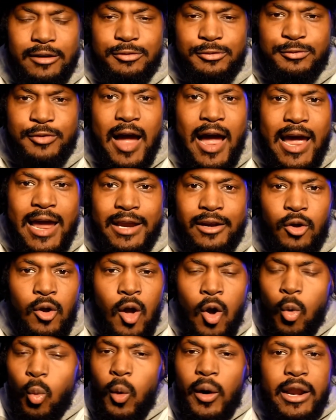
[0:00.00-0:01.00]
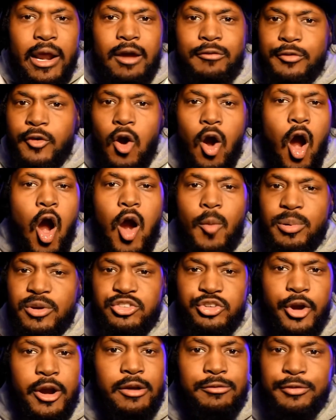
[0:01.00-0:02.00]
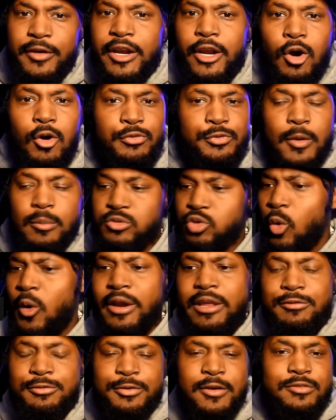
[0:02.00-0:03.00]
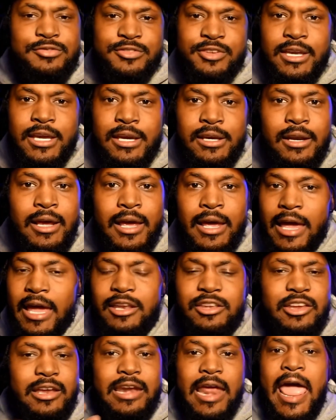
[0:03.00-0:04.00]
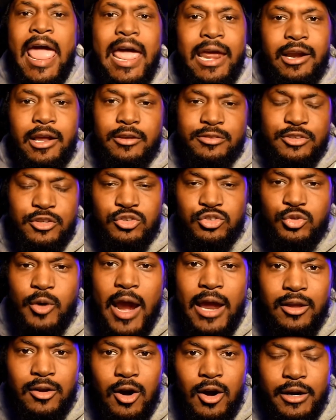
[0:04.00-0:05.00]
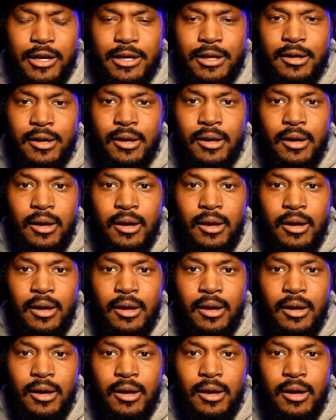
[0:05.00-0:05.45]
find whatever arbitrary video from 2015 and then hand us a strike on it.